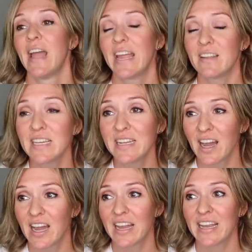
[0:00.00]
Haley and
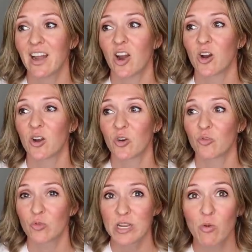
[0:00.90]
I are
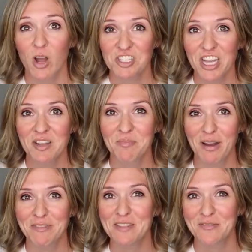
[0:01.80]
rewatching
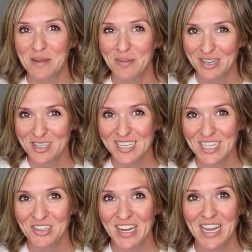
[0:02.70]
Buffy the Vampire
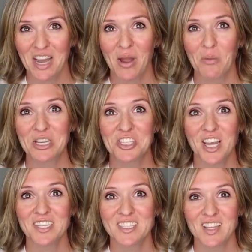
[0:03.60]
Slayer right now, and we
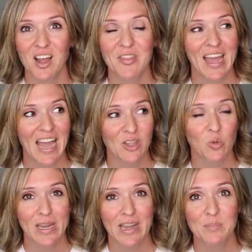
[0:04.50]
just saw the
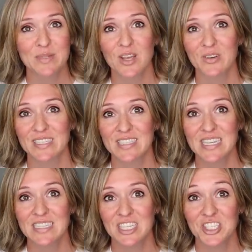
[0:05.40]
Halloween episode in
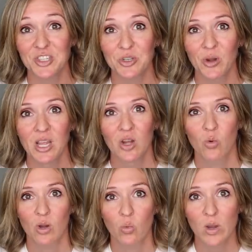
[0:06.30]
season 2
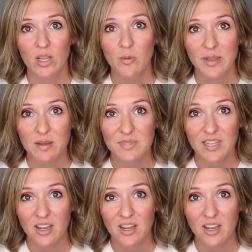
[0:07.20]
where Willow becomes a